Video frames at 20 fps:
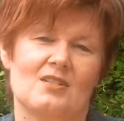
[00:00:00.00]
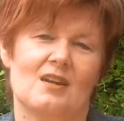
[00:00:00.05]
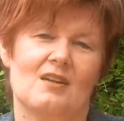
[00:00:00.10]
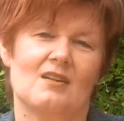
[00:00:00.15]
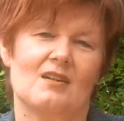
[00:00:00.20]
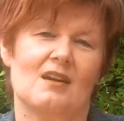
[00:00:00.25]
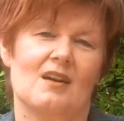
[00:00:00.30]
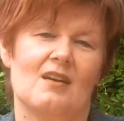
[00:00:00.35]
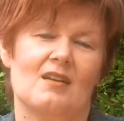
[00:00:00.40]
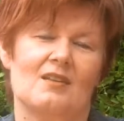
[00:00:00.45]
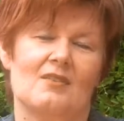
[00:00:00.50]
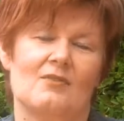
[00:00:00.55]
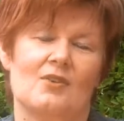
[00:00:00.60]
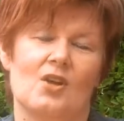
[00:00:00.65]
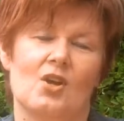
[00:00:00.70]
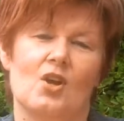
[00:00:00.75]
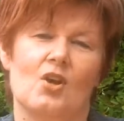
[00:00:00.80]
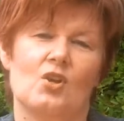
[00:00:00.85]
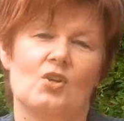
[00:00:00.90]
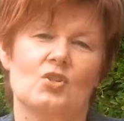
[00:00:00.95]
start kind of
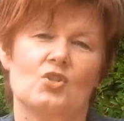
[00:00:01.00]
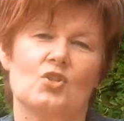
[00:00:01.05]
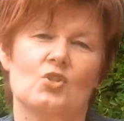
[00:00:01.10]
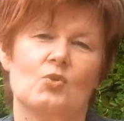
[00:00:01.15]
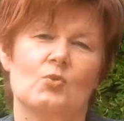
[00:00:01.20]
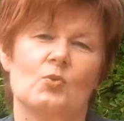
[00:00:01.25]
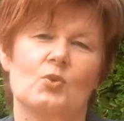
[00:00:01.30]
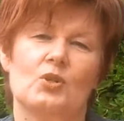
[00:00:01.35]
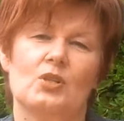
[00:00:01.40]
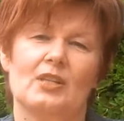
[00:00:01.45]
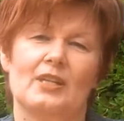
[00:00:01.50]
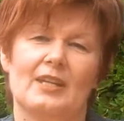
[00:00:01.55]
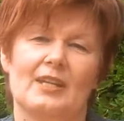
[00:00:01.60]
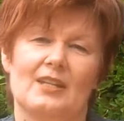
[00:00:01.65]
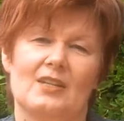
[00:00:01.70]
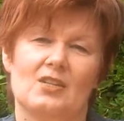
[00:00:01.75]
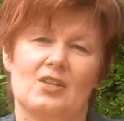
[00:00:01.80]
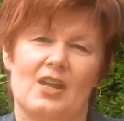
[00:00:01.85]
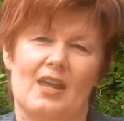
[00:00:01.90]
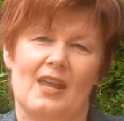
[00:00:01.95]
twirling
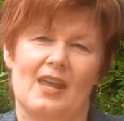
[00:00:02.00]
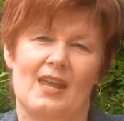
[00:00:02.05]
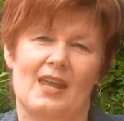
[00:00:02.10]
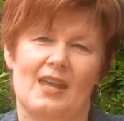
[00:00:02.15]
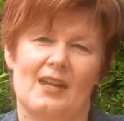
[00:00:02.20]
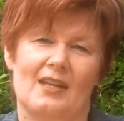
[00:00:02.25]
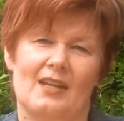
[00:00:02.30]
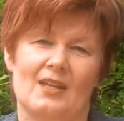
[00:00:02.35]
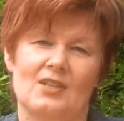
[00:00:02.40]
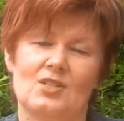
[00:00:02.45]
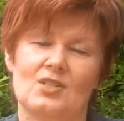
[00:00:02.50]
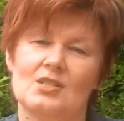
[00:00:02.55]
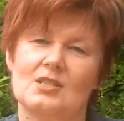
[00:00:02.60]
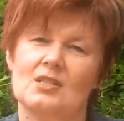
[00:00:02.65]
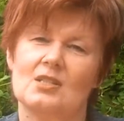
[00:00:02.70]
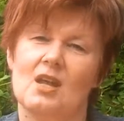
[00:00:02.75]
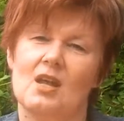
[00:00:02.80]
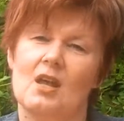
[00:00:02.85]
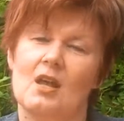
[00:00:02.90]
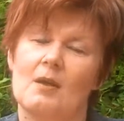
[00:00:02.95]
it in your hand and
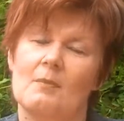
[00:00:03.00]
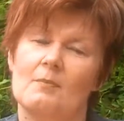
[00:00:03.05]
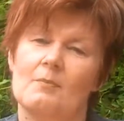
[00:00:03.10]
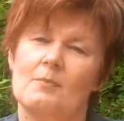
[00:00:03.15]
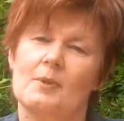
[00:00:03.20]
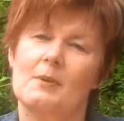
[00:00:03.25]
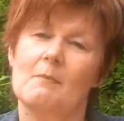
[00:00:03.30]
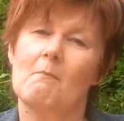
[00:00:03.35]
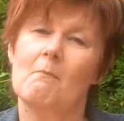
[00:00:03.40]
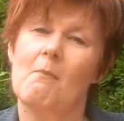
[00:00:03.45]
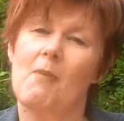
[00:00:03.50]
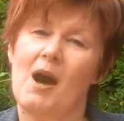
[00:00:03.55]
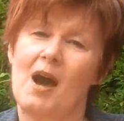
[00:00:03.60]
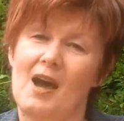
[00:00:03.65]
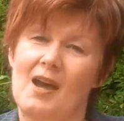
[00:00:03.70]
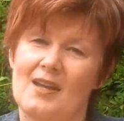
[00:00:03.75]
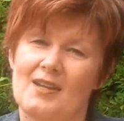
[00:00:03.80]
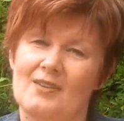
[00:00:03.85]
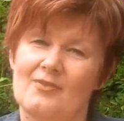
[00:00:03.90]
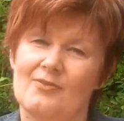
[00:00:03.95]
just be
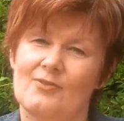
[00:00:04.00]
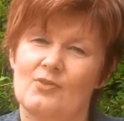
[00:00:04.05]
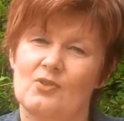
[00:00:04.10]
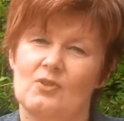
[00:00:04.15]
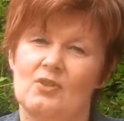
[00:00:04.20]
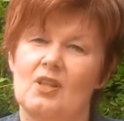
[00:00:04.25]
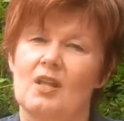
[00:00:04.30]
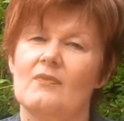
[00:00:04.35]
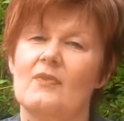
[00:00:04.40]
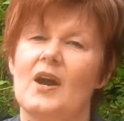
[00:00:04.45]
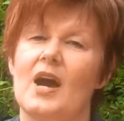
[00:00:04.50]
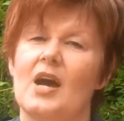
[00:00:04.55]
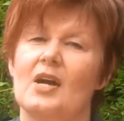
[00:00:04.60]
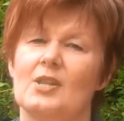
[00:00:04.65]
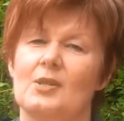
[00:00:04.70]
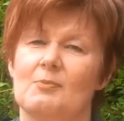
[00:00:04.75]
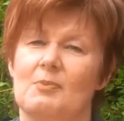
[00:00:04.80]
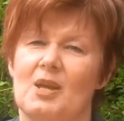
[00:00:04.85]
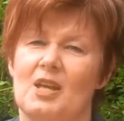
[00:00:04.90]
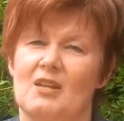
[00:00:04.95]
mindful of how
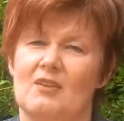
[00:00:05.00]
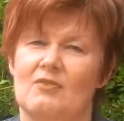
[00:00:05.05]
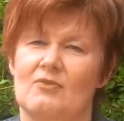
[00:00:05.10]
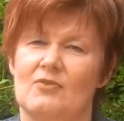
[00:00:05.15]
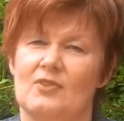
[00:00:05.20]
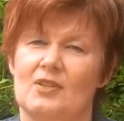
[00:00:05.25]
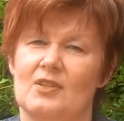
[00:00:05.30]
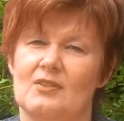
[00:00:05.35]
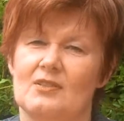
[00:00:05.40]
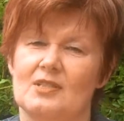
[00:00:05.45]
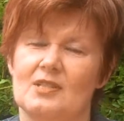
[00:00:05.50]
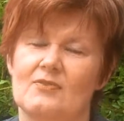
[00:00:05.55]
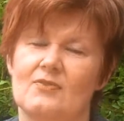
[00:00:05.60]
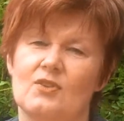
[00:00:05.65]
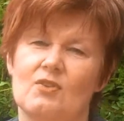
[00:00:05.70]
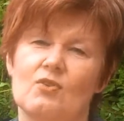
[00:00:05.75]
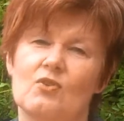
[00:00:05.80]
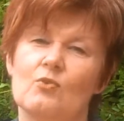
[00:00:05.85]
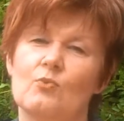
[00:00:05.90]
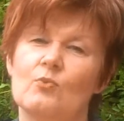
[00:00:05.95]
the pen feels. If
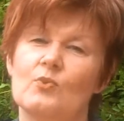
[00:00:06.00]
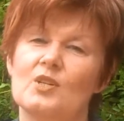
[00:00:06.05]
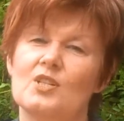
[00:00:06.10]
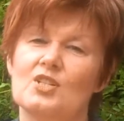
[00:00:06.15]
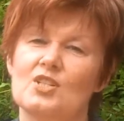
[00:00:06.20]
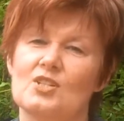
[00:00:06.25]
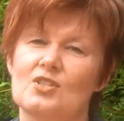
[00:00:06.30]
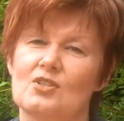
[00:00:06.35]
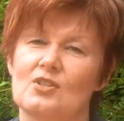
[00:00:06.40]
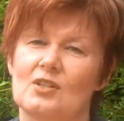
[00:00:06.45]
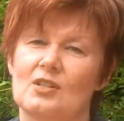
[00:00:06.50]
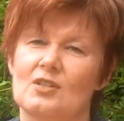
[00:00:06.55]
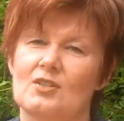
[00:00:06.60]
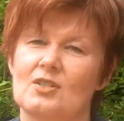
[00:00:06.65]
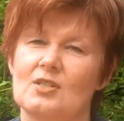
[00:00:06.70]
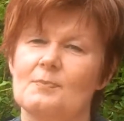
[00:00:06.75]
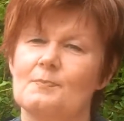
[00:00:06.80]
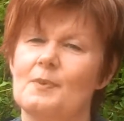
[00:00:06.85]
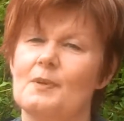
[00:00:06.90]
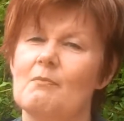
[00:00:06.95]
there are ridges on it,
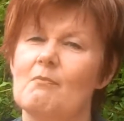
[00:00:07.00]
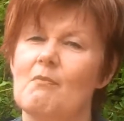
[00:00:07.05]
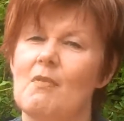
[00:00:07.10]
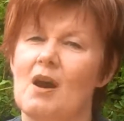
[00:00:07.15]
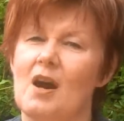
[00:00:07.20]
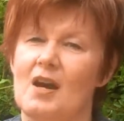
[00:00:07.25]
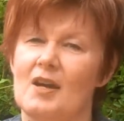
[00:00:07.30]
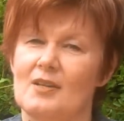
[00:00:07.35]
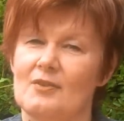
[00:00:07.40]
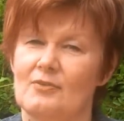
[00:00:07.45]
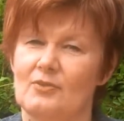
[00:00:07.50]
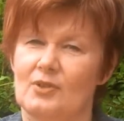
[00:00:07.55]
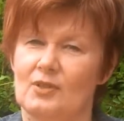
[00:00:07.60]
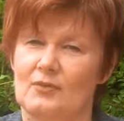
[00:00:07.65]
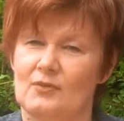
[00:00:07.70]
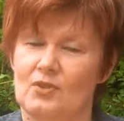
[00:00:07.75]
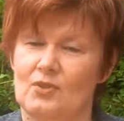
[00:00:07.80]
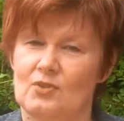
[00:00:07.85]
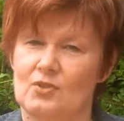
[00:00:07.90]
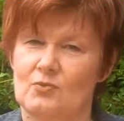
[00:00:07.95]
just be mindful
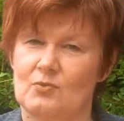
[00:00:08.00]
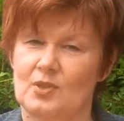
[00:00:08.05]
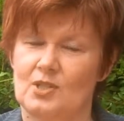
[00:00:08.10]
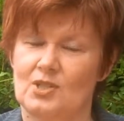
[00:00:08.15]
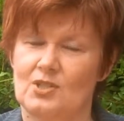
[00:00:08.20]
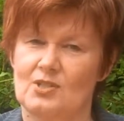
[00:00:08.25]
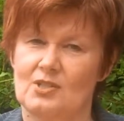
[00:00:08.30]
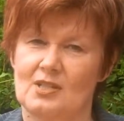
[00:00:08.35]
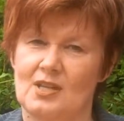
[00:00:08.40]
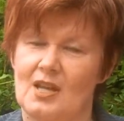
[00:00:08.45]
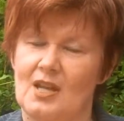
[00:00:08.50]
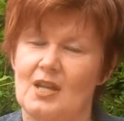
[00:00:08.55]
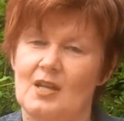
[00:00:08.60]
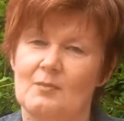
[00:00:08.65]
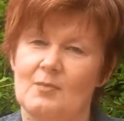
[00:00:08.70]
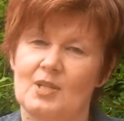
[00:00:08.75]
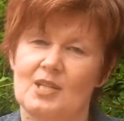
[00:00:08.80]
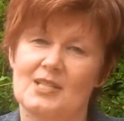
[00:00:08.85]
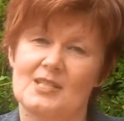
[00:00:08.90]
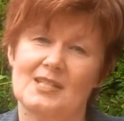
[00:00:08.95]
of those ridges.
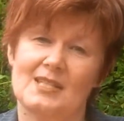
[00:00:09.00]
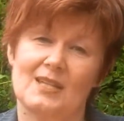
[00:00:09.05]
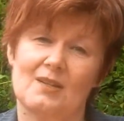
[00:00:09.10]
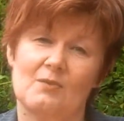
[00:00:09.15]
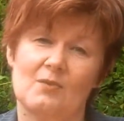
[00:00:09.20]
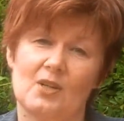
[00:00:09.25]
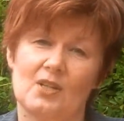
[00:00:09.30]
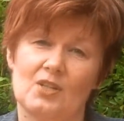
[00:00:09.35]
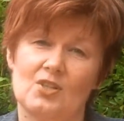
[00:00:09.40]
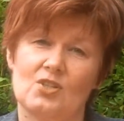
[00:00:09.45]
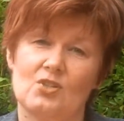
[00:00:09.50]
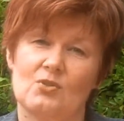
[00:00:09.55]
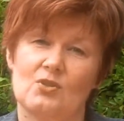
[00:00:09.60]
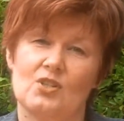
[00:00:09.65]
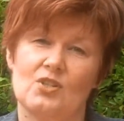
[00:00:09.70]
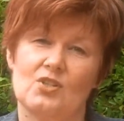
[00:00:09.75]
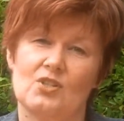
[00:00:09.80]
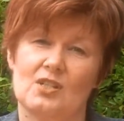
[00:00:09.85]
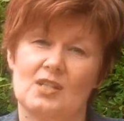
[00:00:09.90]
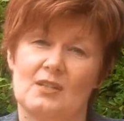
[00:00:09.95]
Because again, what you're
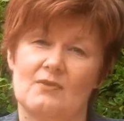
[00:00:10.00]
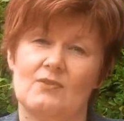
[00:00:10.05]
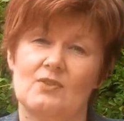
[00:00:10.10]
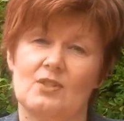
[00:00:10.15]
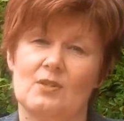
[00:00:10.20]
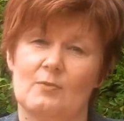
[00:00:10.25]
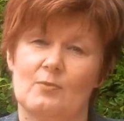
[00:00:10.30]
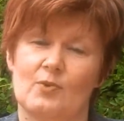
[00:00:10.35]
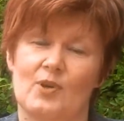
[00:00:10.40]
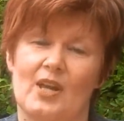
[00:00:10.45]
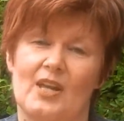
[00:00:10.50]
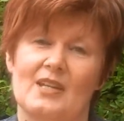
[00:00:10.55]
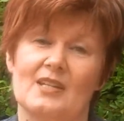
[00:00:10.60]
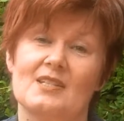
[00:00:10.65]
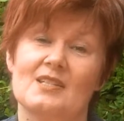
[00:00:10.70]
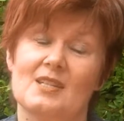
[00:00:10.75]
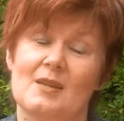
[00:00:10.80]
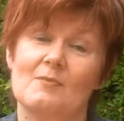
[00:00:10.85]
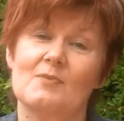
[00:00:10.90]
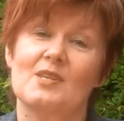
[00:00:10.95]
doing is you're giving your
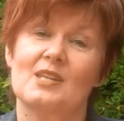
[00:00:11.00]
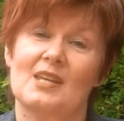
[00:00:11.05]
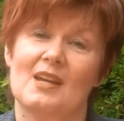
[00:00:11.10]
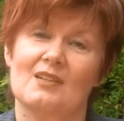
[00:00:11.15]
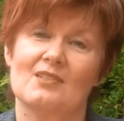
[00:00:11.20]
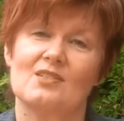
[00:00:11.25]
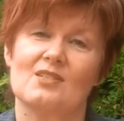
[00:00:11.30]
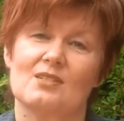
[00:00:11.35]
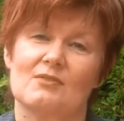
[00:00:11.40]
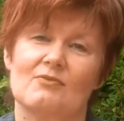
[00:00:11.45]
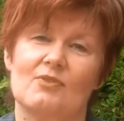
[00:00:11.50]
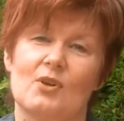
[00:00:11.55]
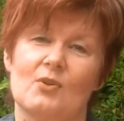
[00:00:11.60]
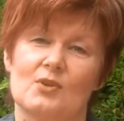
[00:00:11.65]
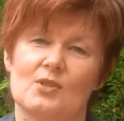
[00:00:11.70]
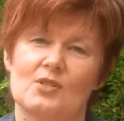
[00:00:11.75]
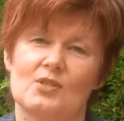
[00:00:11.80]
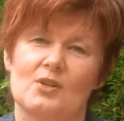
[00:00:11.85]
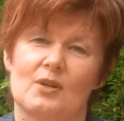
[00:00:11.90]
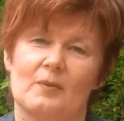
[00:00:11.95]
brain something else to
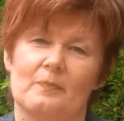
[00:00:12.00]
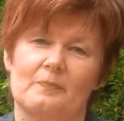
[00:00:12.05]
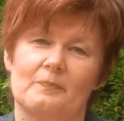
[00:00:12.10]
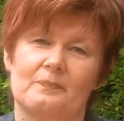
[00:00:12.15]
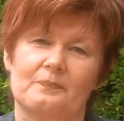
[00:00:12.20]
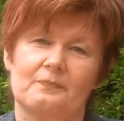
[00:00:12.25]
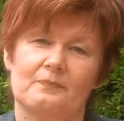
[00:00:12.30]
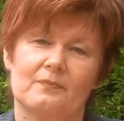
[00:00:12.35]
focus on.